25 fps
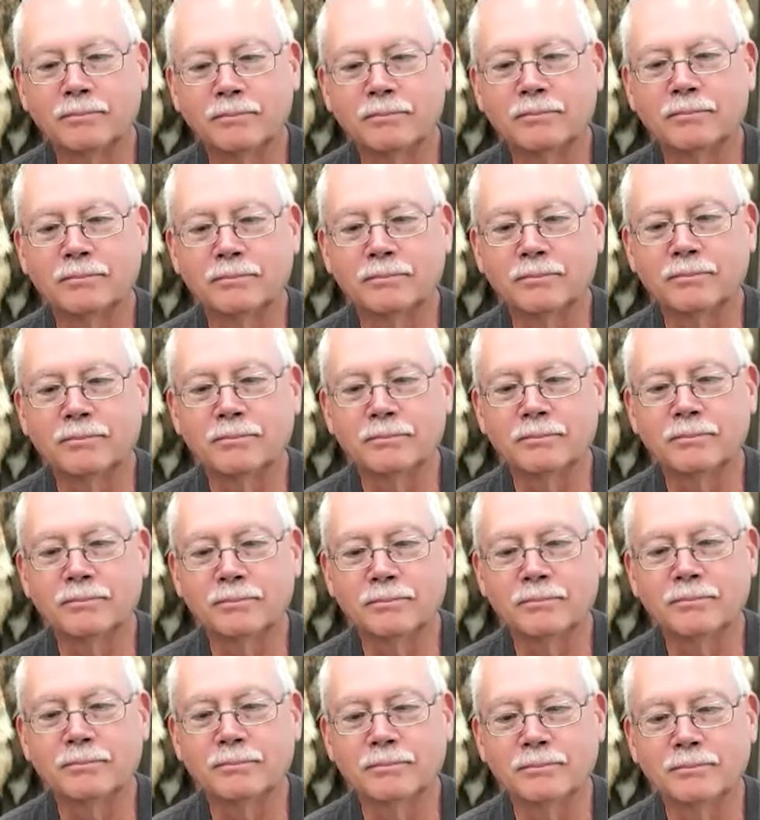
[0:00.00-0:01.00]

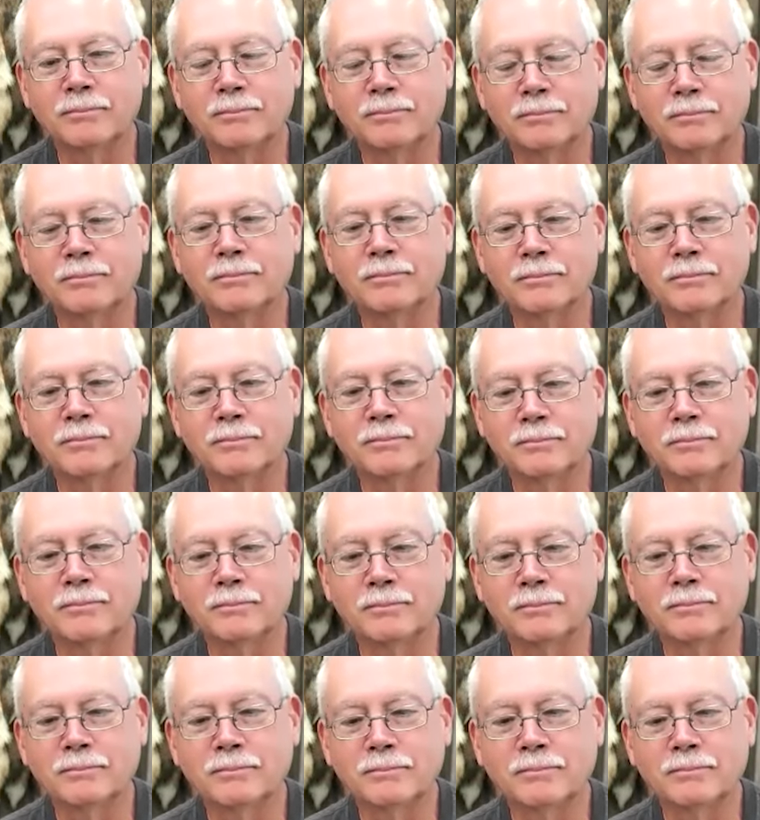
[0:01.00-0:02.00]

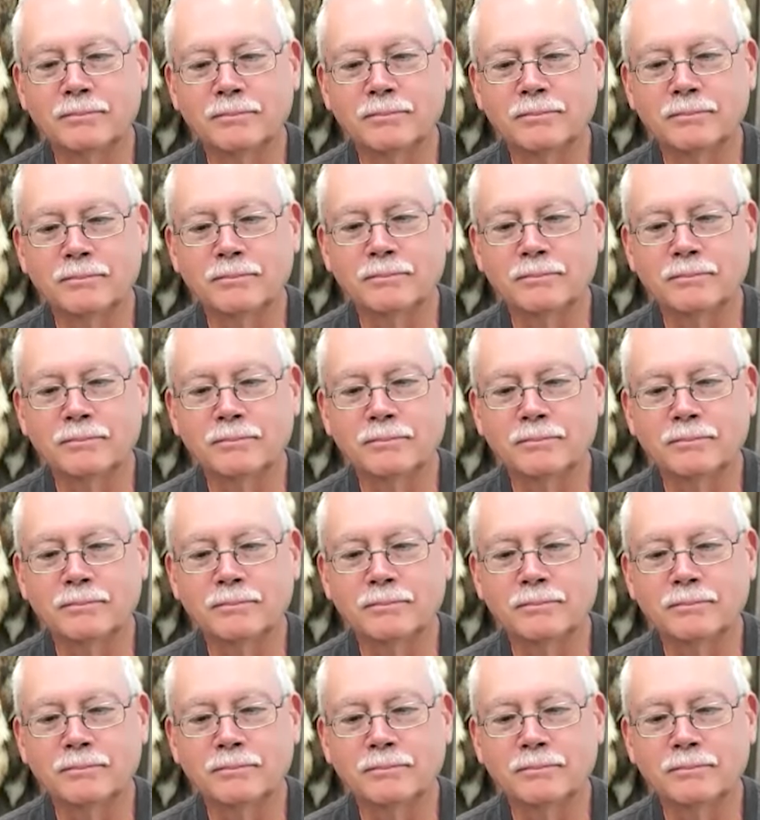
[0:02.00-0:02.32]
(not speaking)